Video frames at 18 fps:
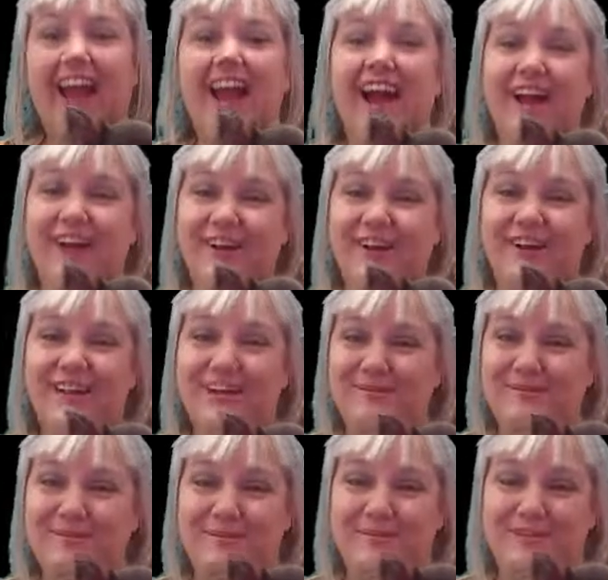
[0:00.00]
I got a
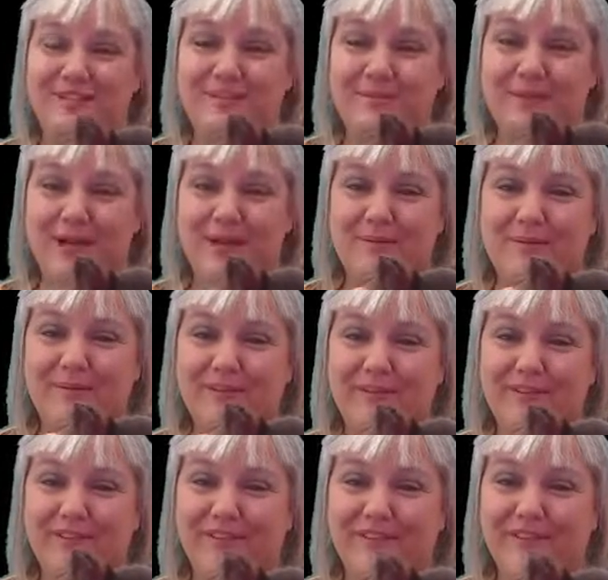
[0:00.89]
lovely piece of paper
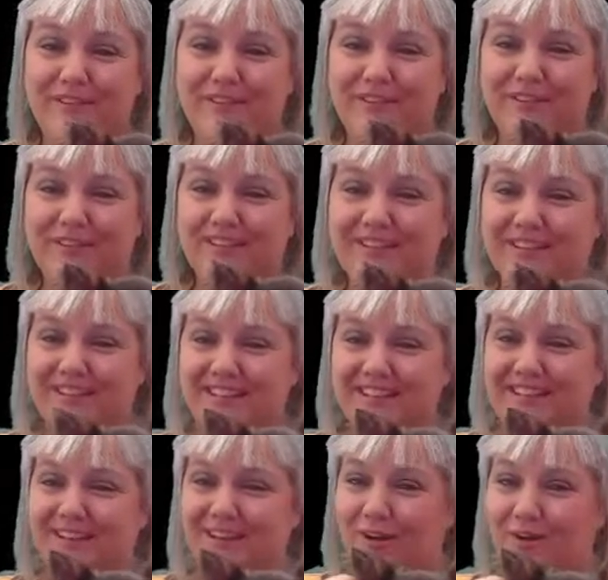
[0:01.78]
on
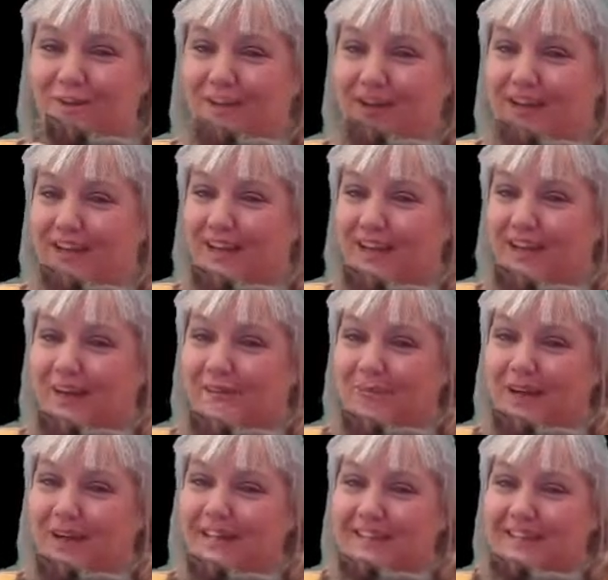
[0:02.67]
my
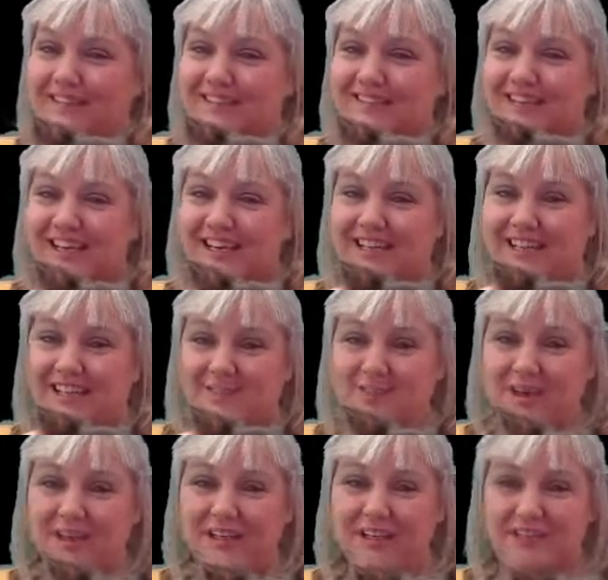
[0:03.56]
my little desk,
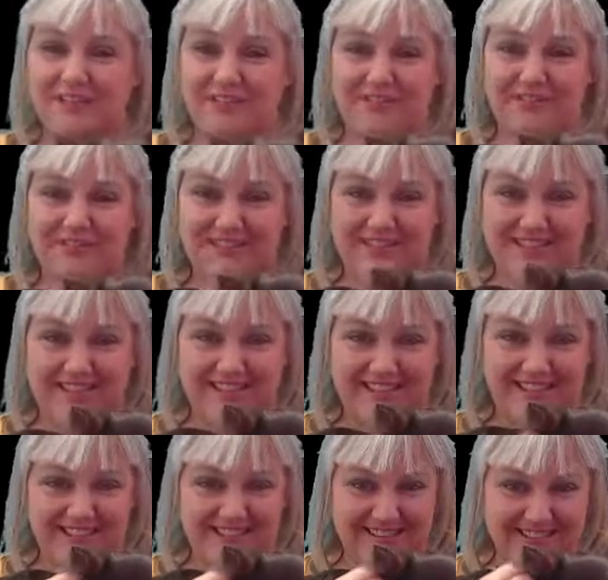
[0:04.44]
my little office
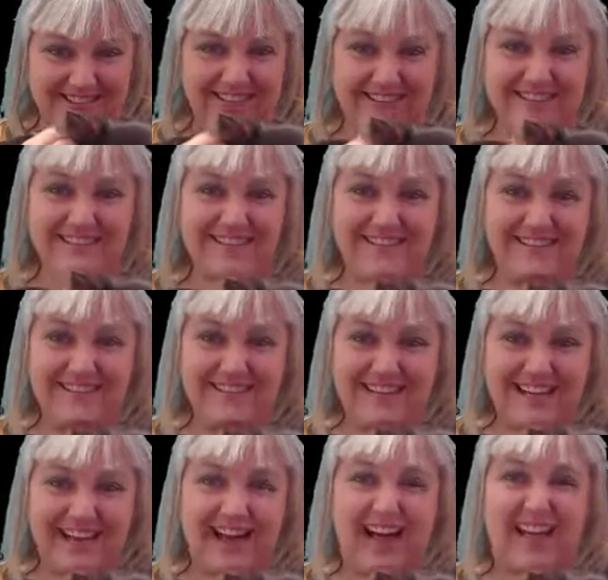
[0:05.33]
desk,
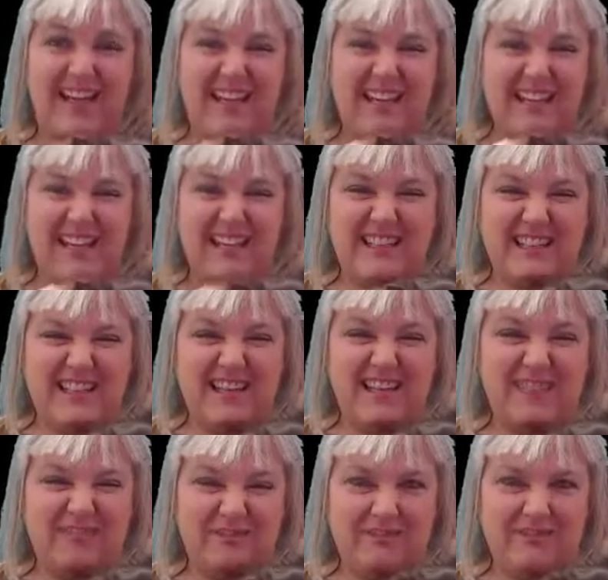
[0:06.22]
i.e.
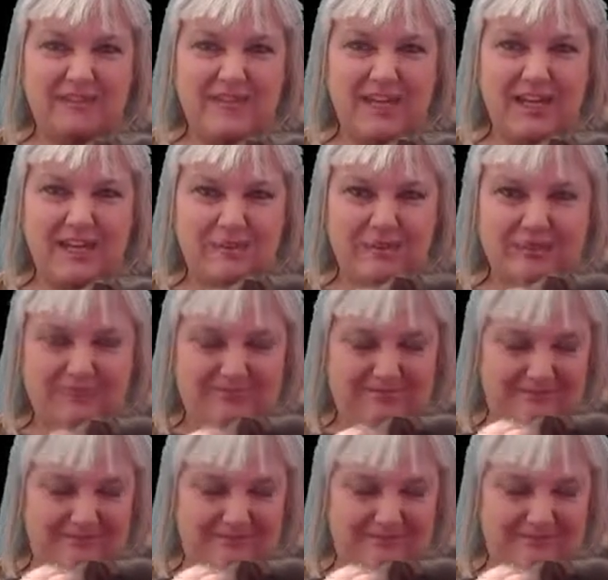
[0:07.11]
dining room table,